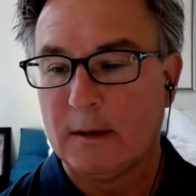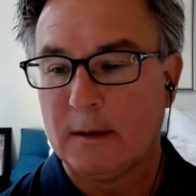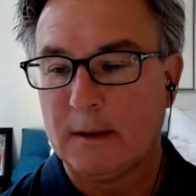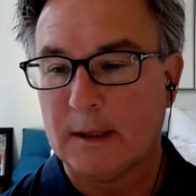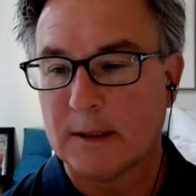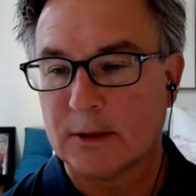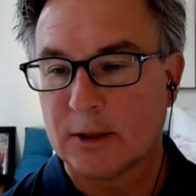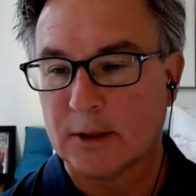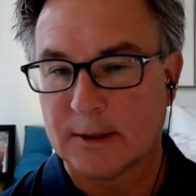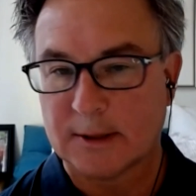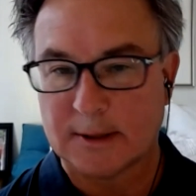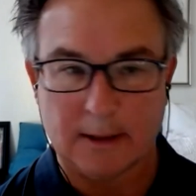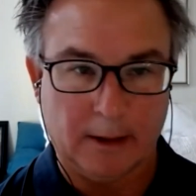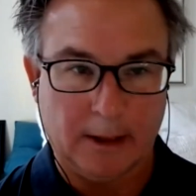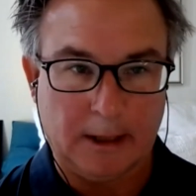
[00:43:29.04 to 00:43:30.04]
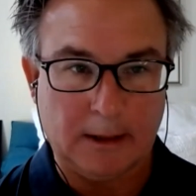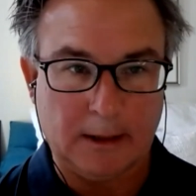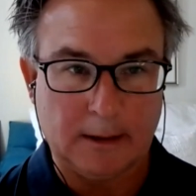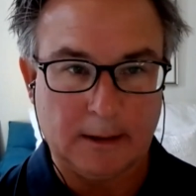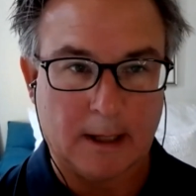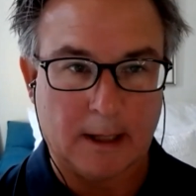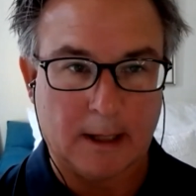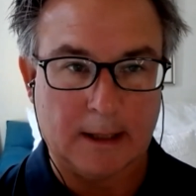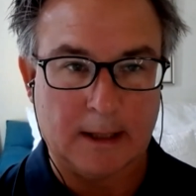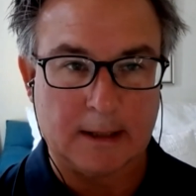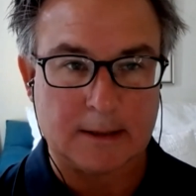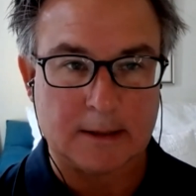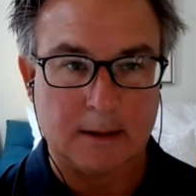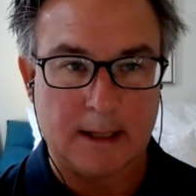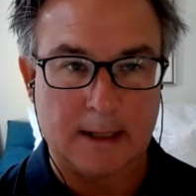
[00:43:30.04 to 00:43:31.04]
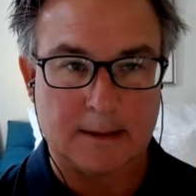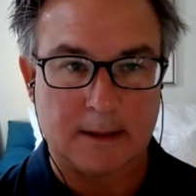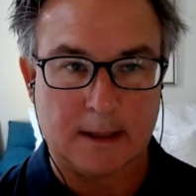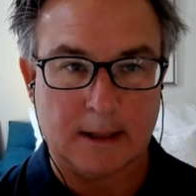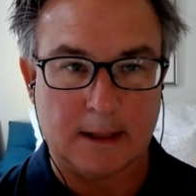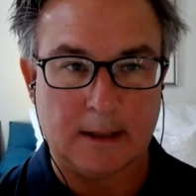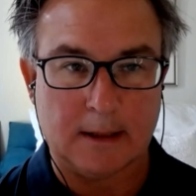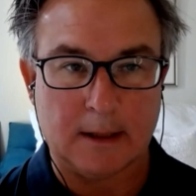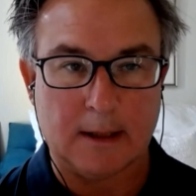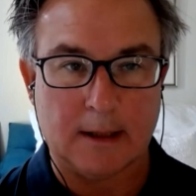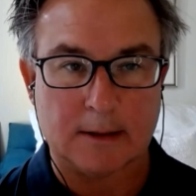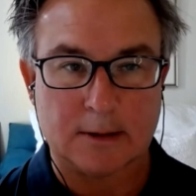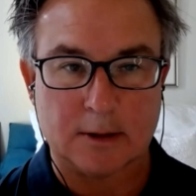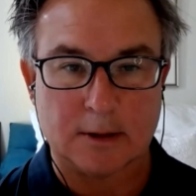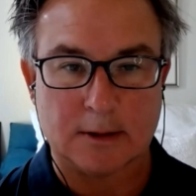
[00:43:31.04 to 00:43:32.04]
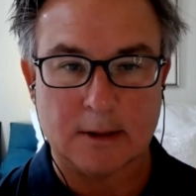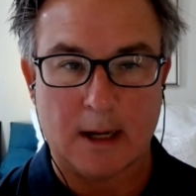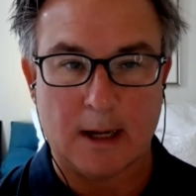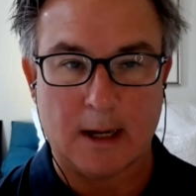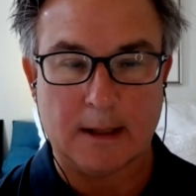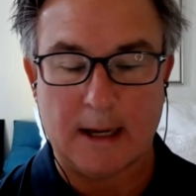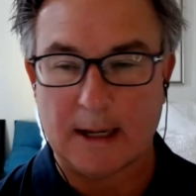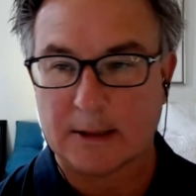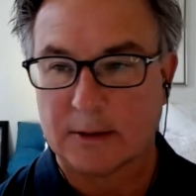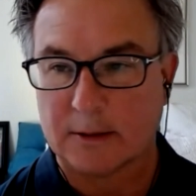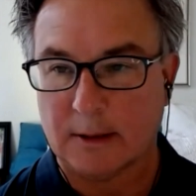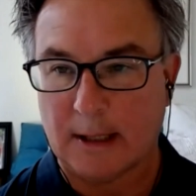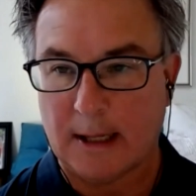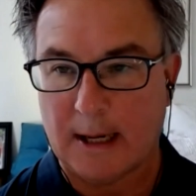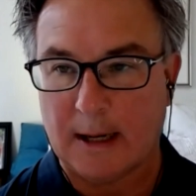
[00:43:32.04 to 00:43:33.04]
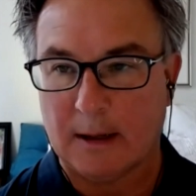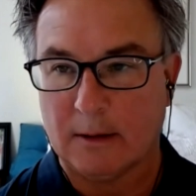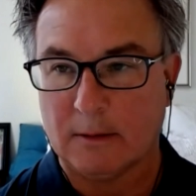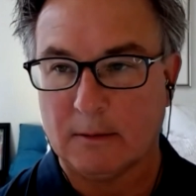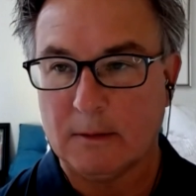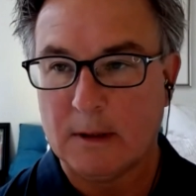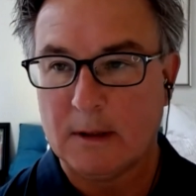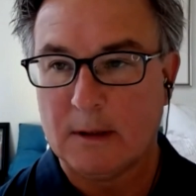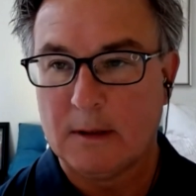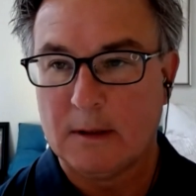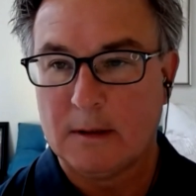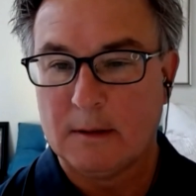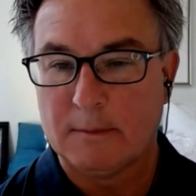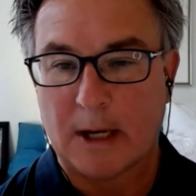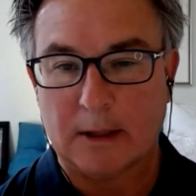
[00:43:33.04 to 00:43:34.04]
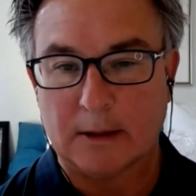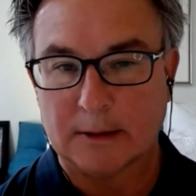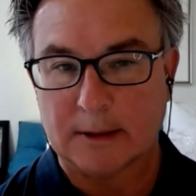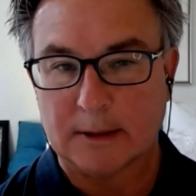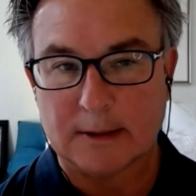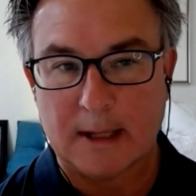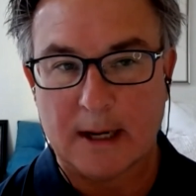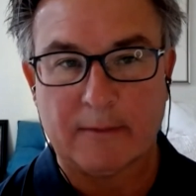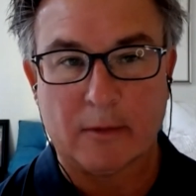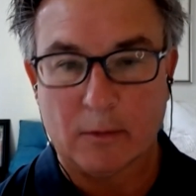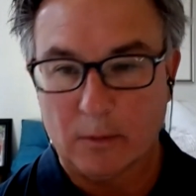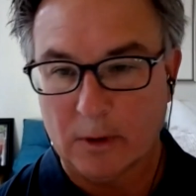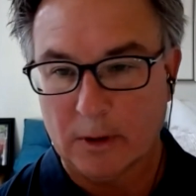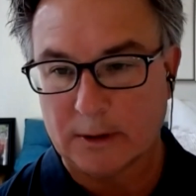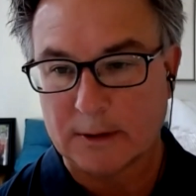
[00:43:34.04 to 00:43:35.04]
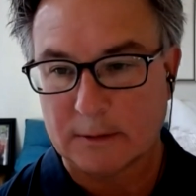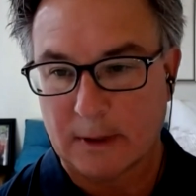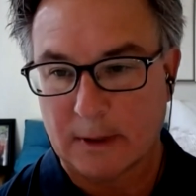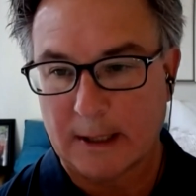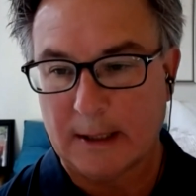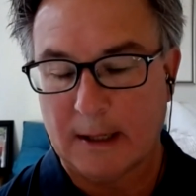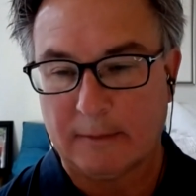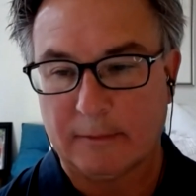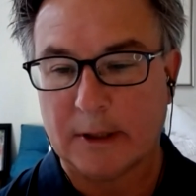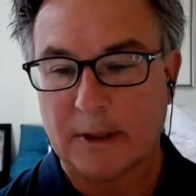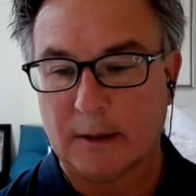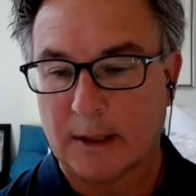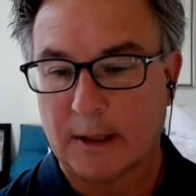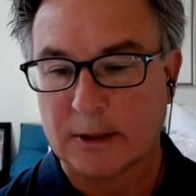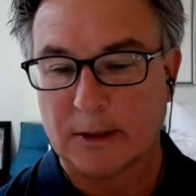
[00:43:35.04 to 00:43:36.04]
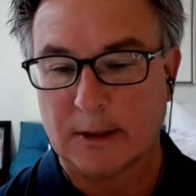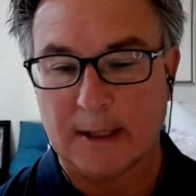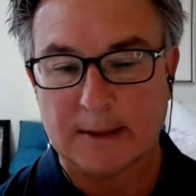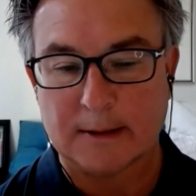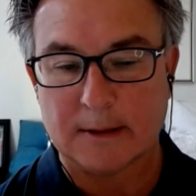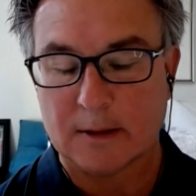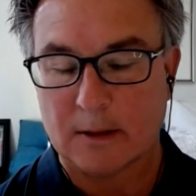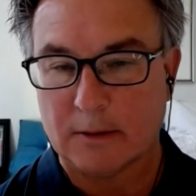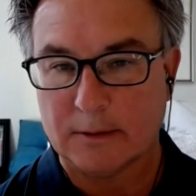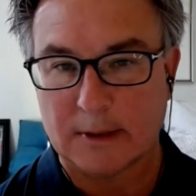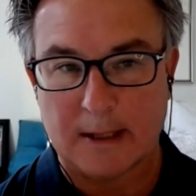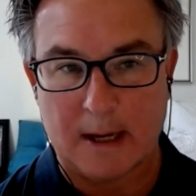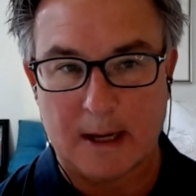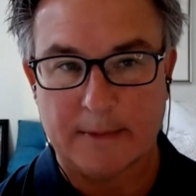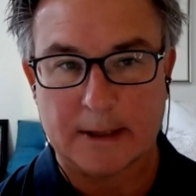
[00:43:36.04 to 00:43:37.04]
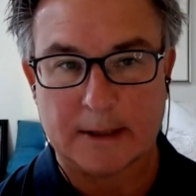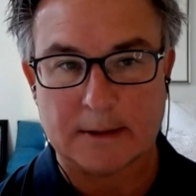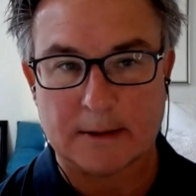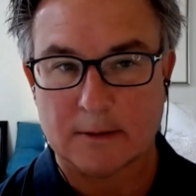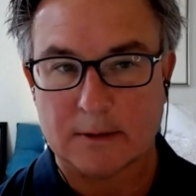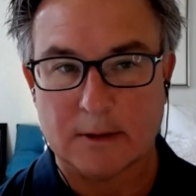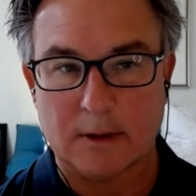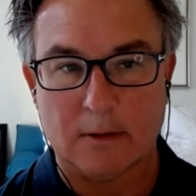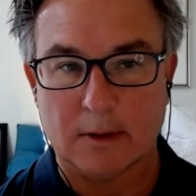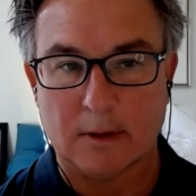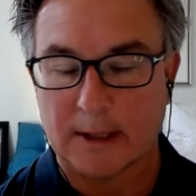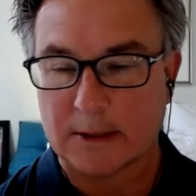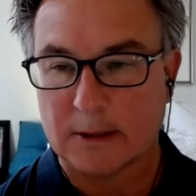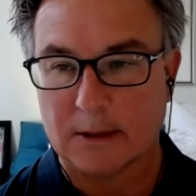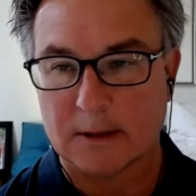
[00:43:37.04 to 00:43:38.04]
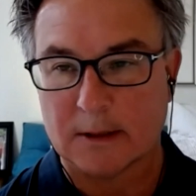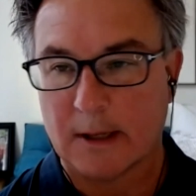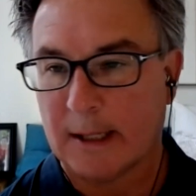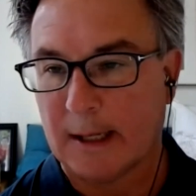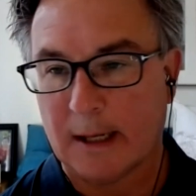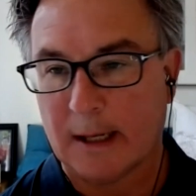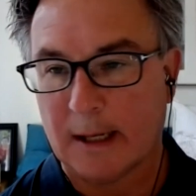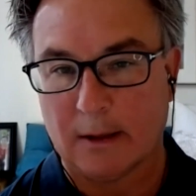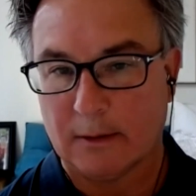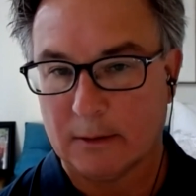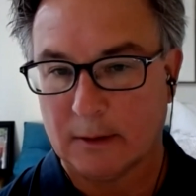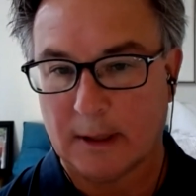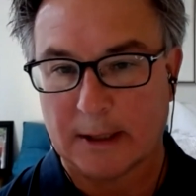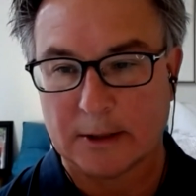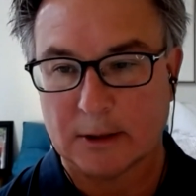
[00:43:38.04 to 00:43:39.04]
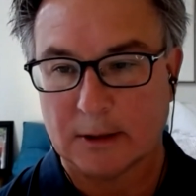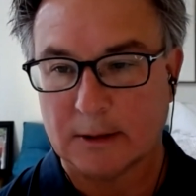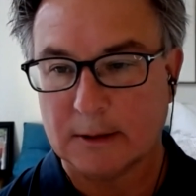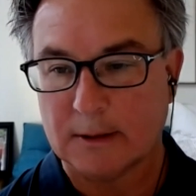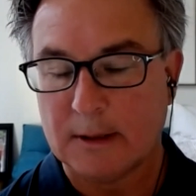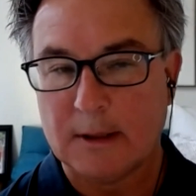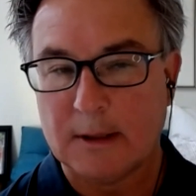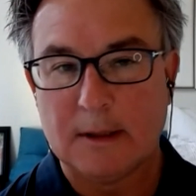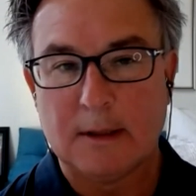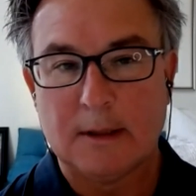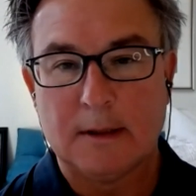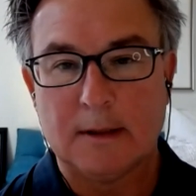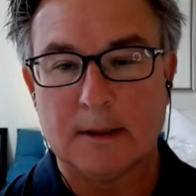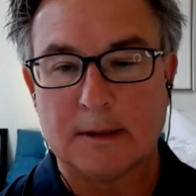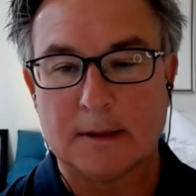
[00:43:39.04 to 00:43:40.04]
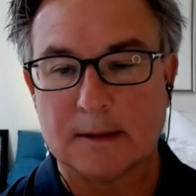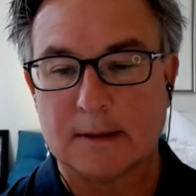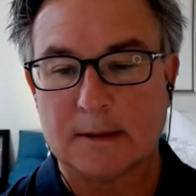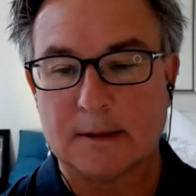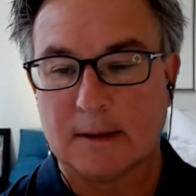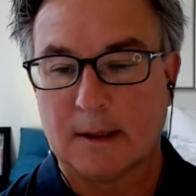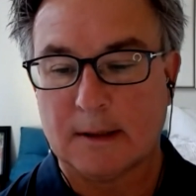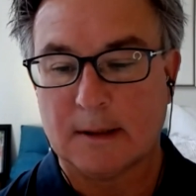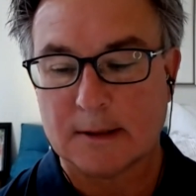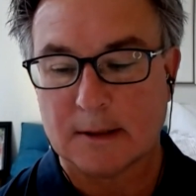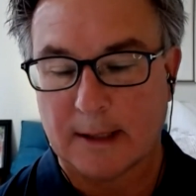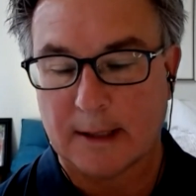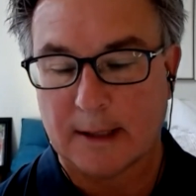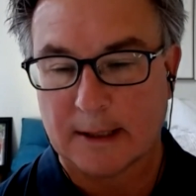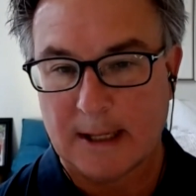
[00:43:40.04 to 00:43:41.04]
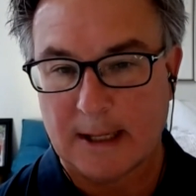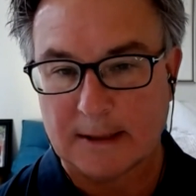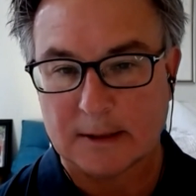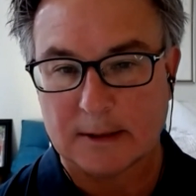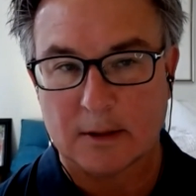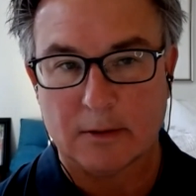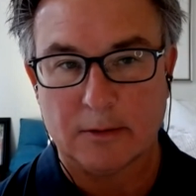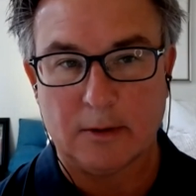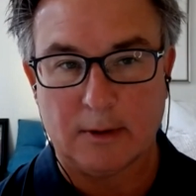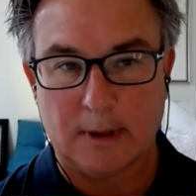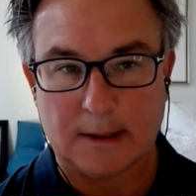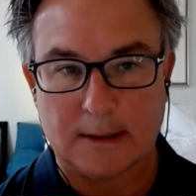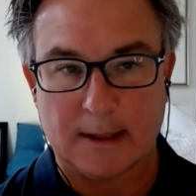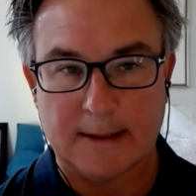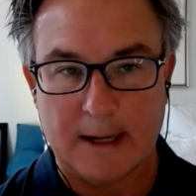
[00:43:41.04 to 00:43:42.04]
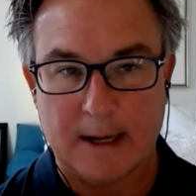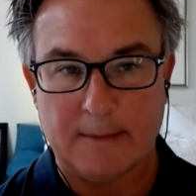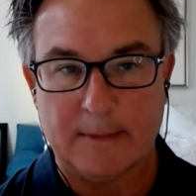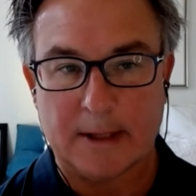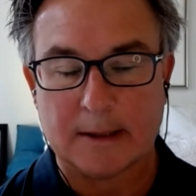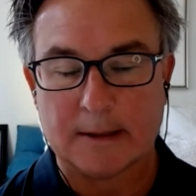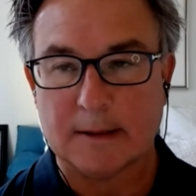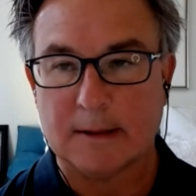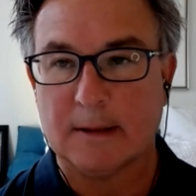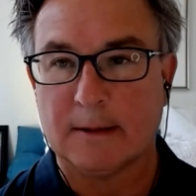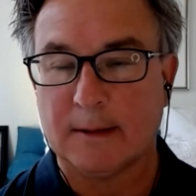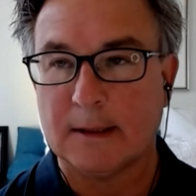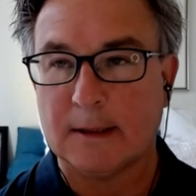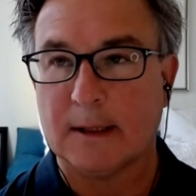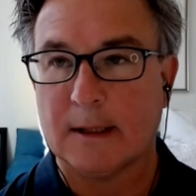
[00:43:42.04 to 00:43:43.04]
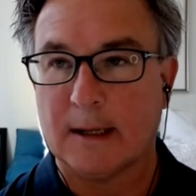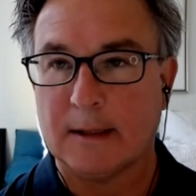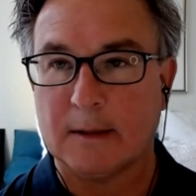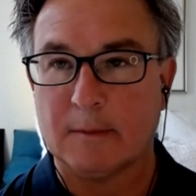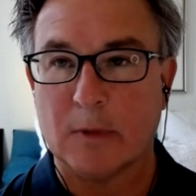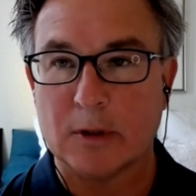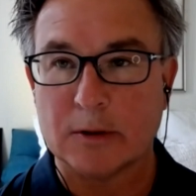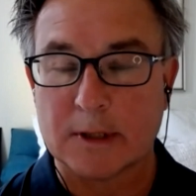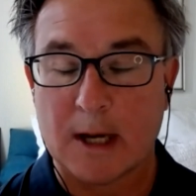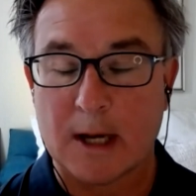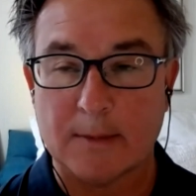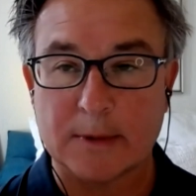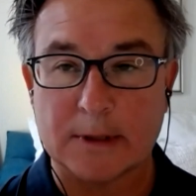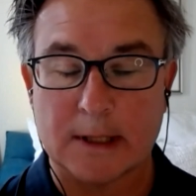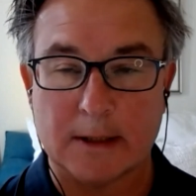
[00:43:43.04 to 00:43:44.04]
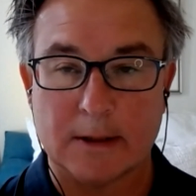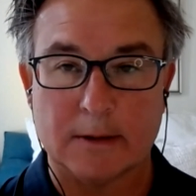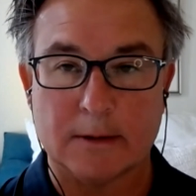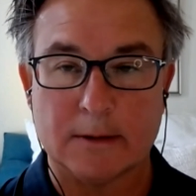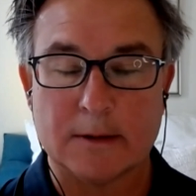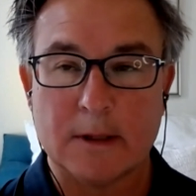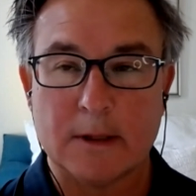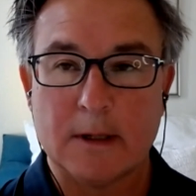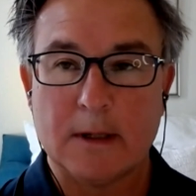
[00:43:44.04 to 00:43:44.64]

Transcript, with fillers: is just silly, right? And it's lazy, and it's just not actually how politics ever works, right? Every election has its own dynamics. There's no election that's like any other election. This election has its own unique dynamics. And the thing that I think most commentators